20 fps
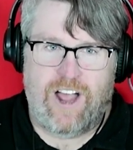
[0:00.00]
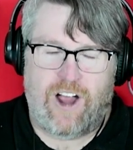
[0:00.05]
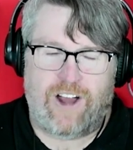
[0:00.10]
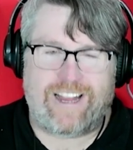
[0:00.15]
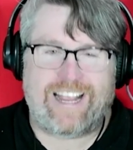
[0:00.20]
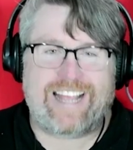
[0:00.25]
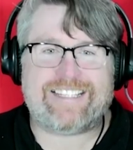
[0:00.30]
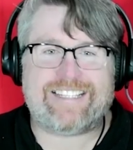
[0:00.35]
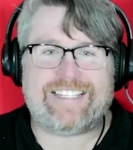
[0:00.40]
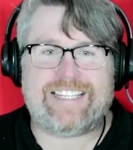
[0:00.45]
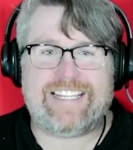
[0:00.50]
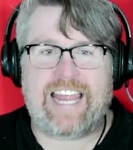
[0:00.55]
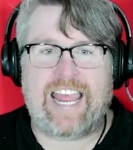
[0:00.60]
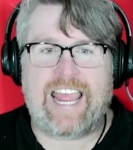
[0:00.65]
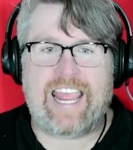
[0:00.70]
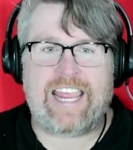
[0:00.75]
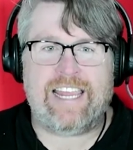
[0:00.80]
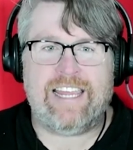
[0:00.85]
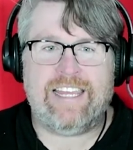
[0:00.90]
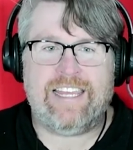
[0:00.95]
Our guest
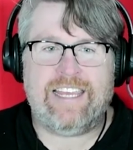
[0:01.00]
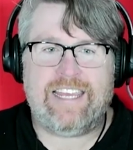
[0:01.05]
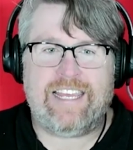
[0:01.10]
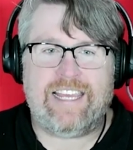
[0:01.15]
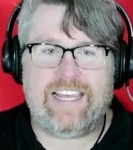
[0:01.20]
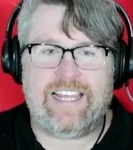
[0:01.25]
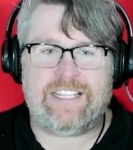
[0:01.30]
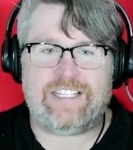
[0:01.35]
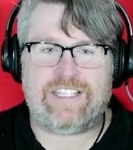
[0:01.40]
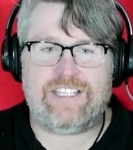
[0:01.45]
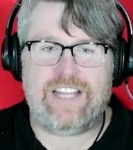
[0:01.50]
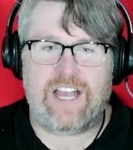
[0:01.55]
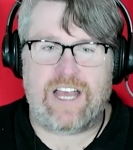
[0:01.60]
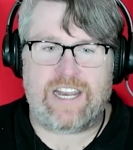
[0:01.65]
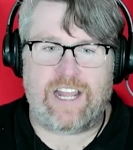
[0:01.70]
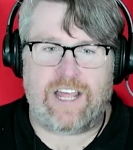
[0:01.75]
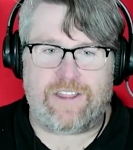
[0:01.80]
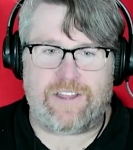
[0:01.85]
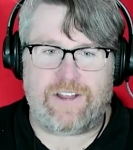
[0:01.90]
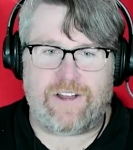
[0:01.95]
today is
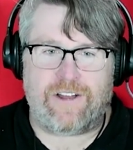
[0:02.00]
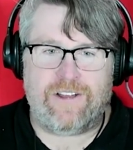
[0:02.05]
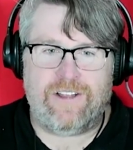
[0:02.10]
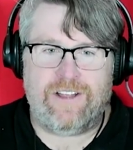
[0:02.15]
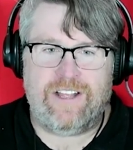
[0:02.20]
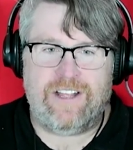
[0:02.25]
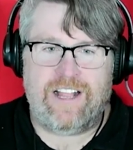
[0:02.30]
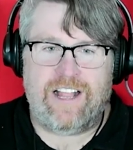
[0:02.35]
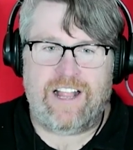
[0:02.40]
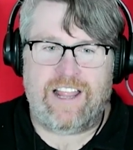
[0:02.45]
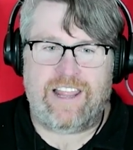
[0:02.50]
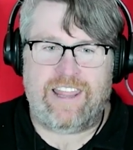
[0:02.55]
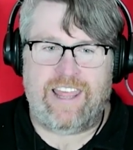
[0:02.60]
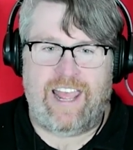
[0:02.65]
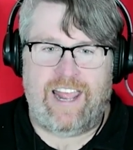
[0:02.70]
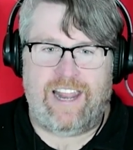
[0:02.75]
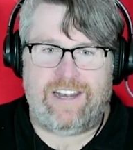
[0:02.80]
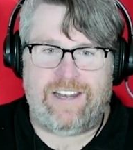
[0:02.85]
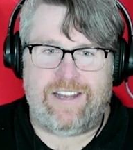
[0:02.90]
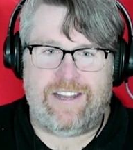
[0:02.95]
none other
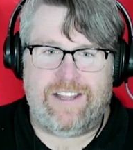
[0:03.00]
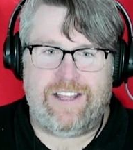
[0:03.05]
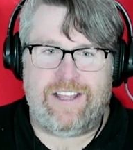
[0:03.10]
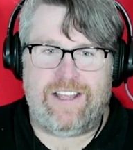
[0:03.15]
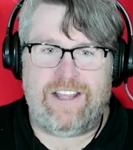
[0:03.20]
than